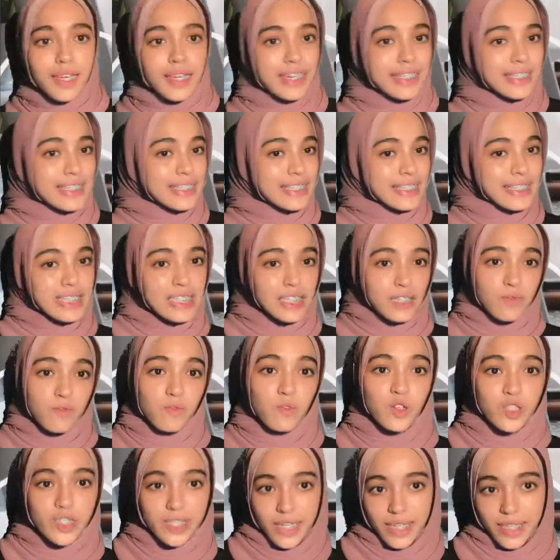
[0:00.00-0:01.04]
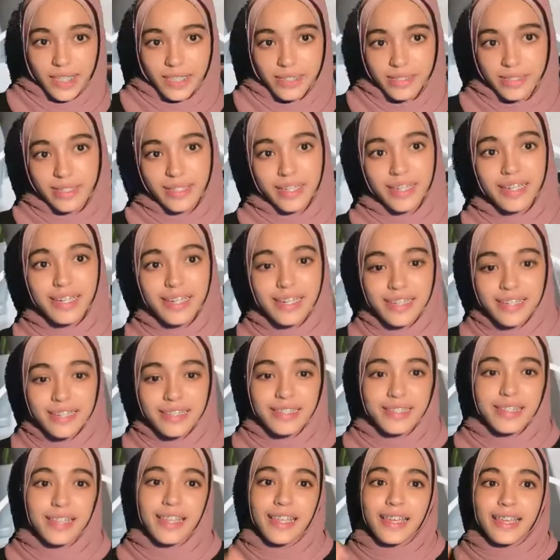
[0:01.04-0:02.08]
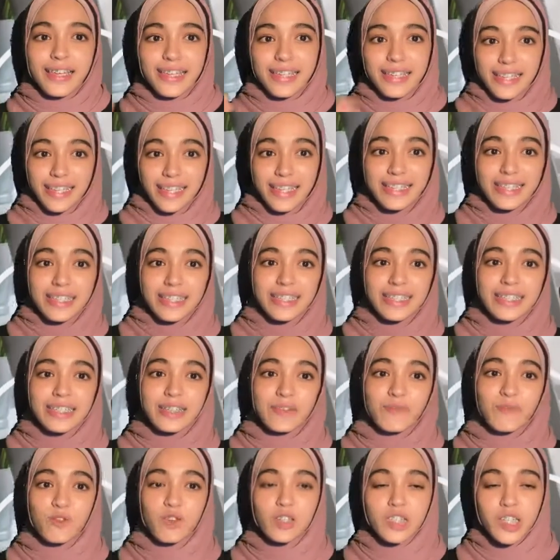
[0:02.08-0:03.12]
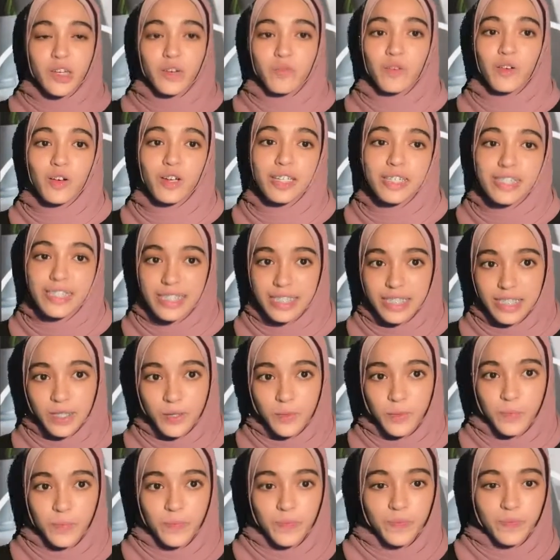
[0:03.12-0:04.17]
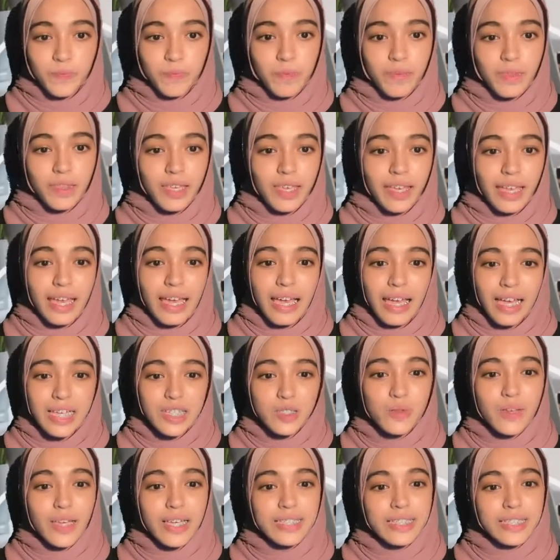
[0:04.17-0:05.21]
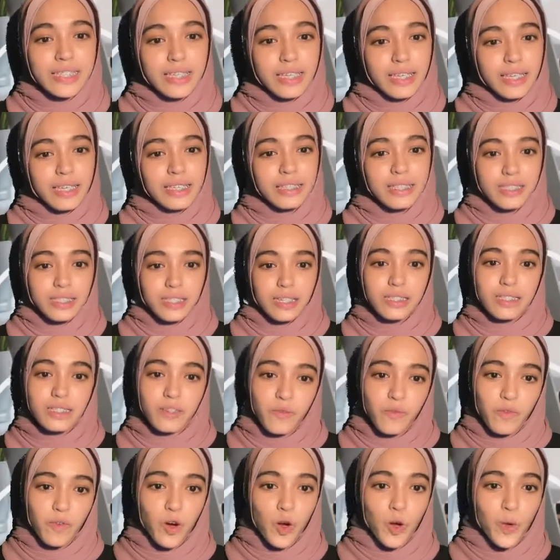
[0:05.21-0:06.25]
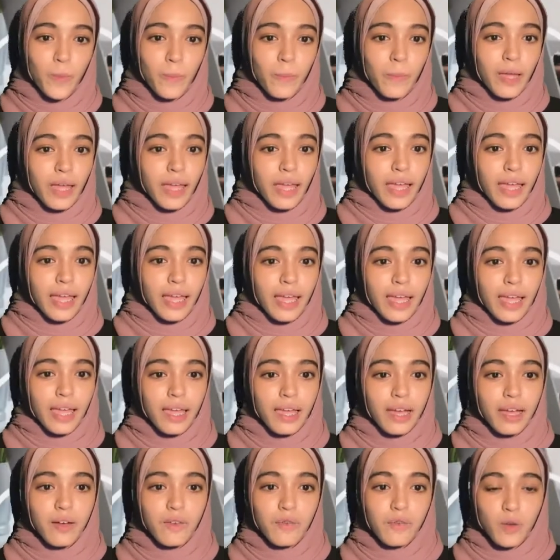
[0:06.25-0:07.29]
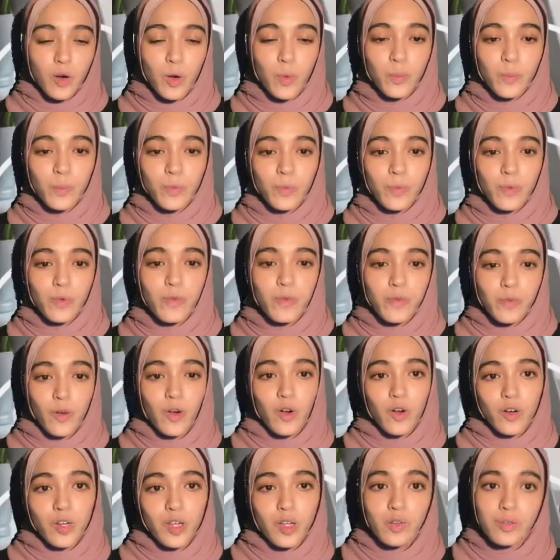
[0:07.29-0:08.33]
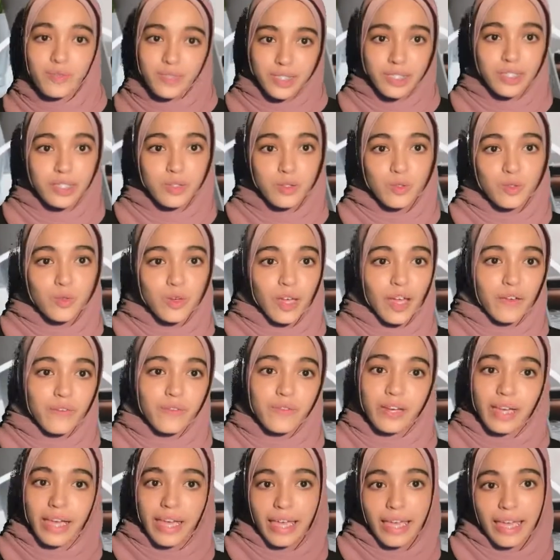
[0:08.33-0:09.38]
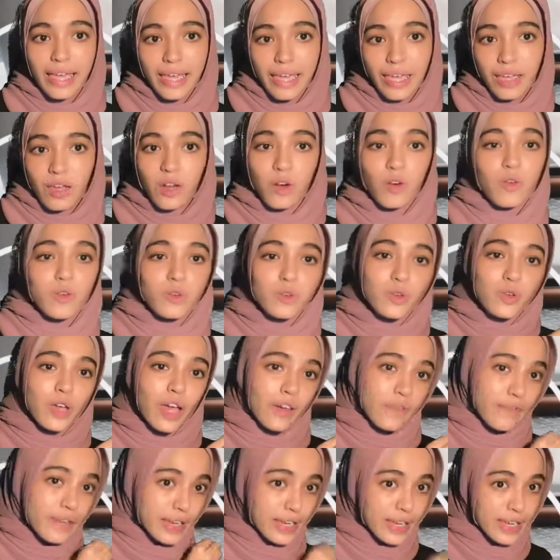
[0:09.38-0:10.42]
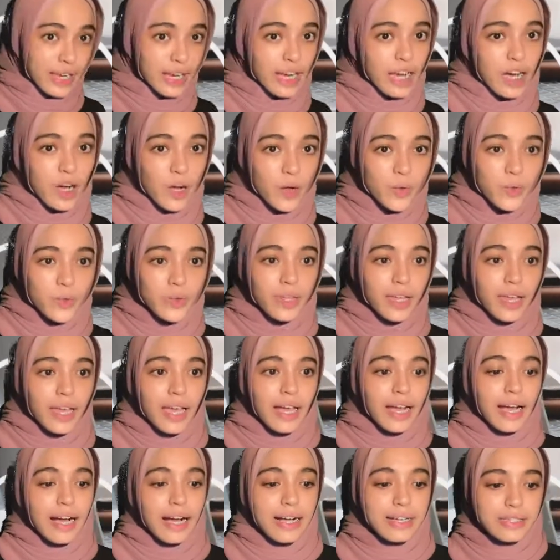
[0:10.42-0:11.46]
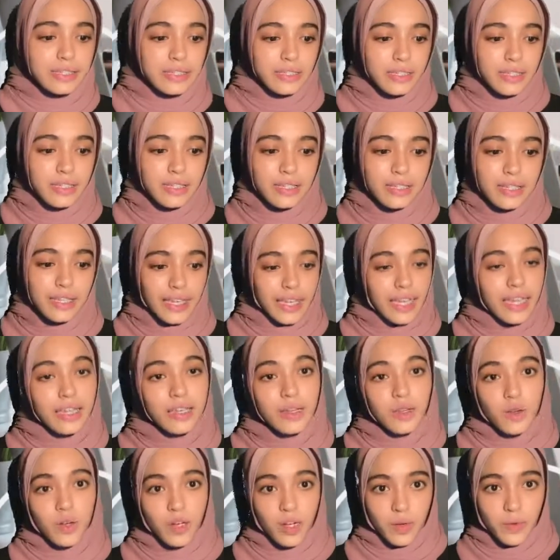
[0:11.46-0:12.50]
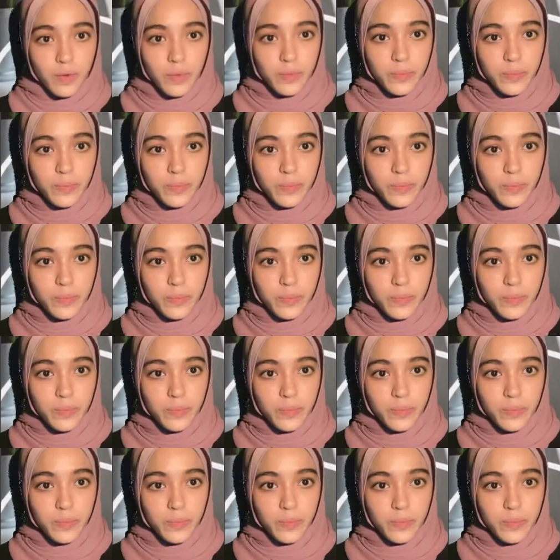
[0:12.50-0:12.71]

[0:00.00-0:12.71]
System flowchart. This is the flowchart for the system. As you can see, it started for the user to have an account until they can log out.